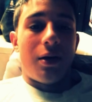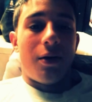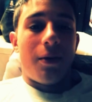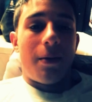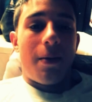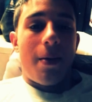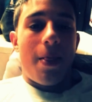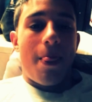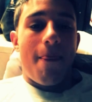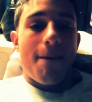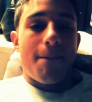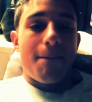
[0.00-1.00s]
You know,
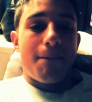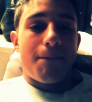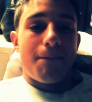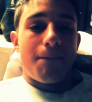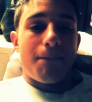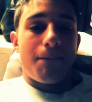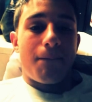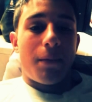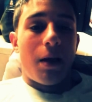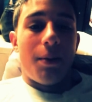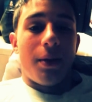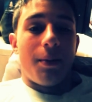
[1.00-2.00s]

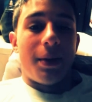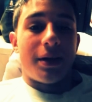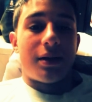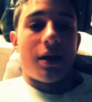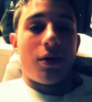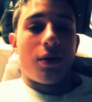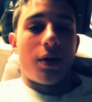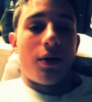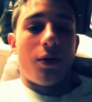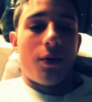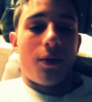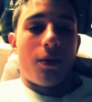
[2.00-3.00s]
that'd be the best thing you
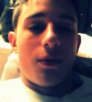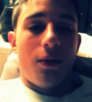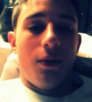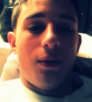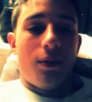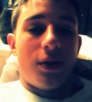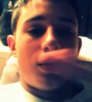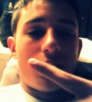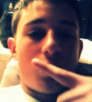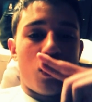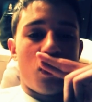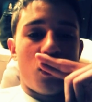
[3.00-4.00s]
can do.
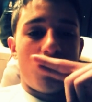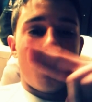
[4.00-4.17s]
Peace.